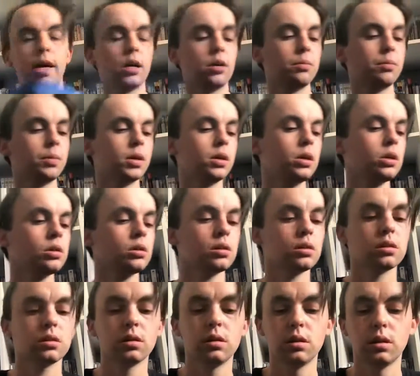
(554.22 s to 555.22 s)
outer
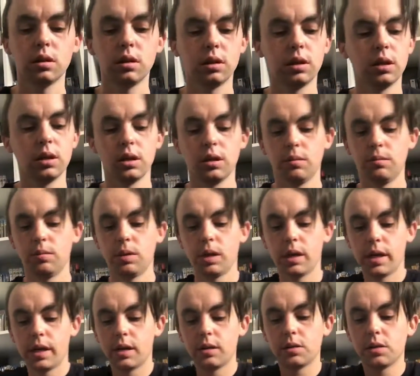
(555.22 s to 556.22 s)
box, but
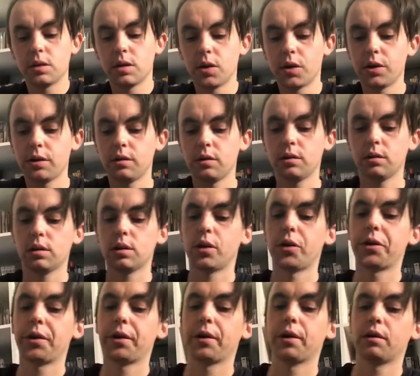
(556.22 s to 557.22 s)
ours don't.
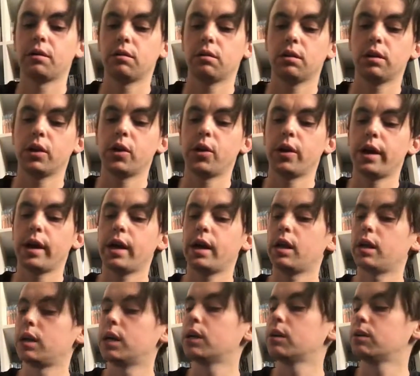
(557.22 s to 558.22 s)
So you
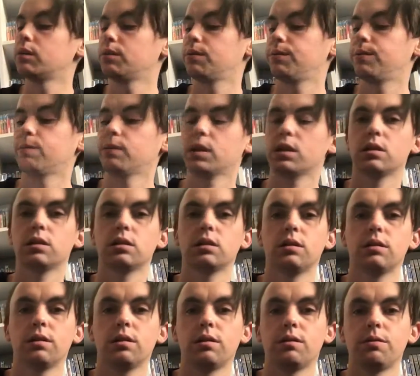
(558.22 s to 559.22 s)
have
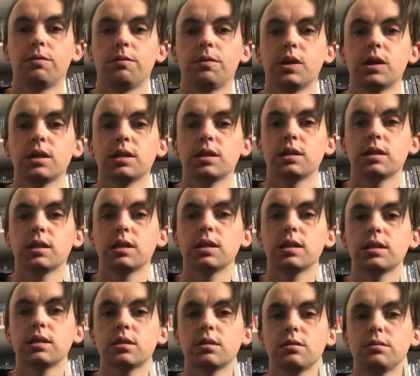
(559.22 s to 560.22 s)
the first
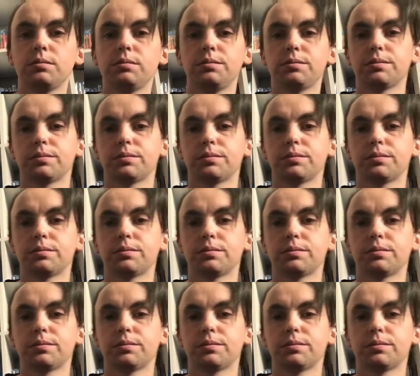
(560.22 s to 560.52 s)
season,